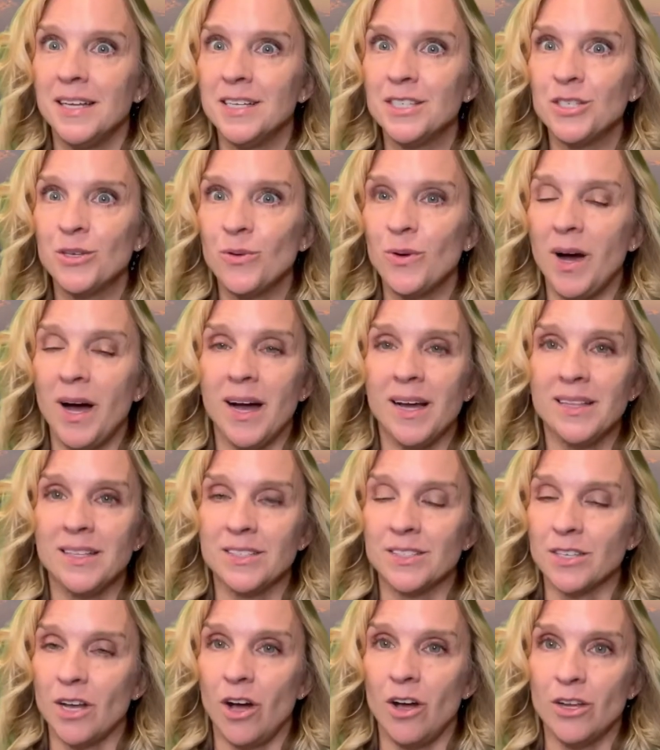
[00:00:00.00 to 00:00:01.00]
Issaquah
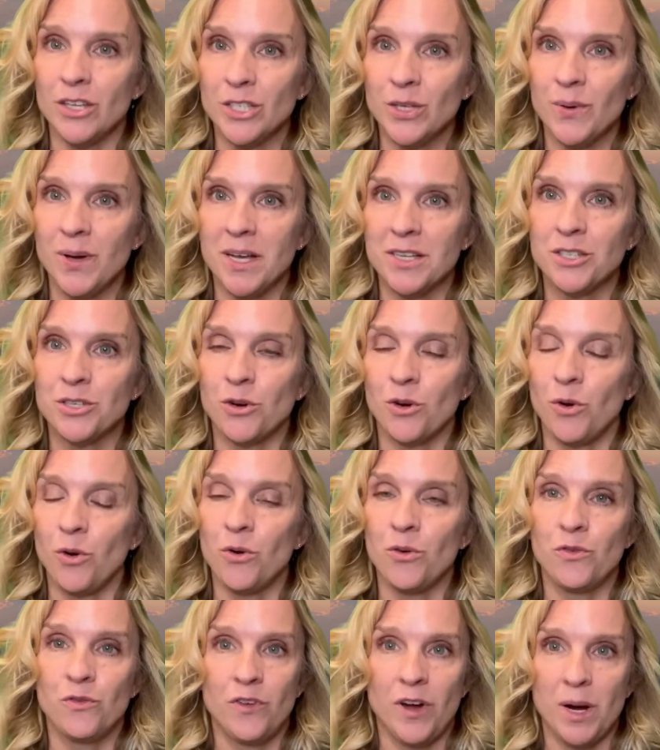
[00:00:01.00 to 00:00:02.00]
Highlands also has their
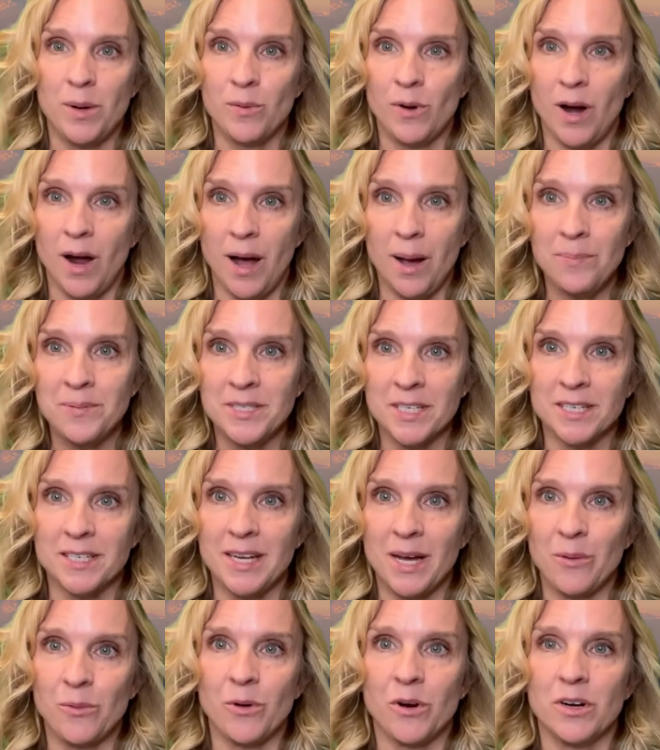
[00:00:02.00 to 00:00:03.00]
own fiber optic
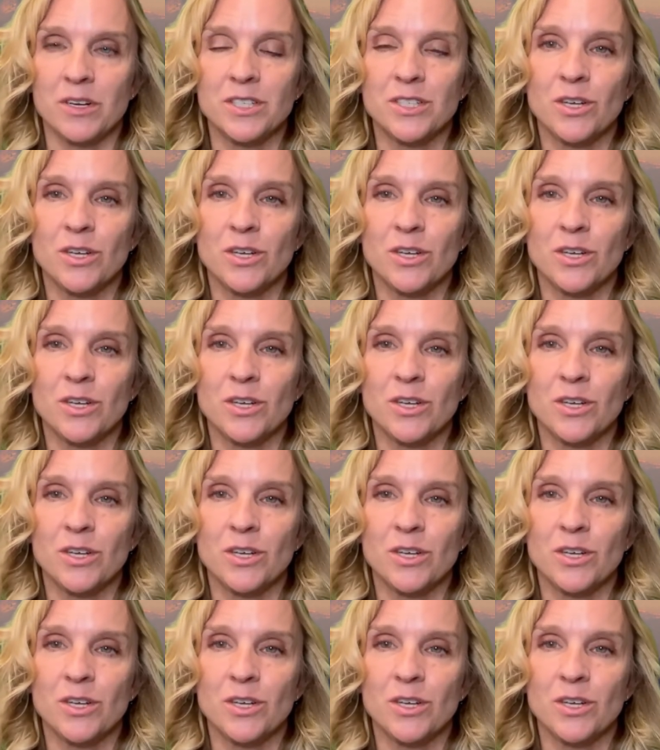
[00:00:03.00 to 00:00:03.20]
network.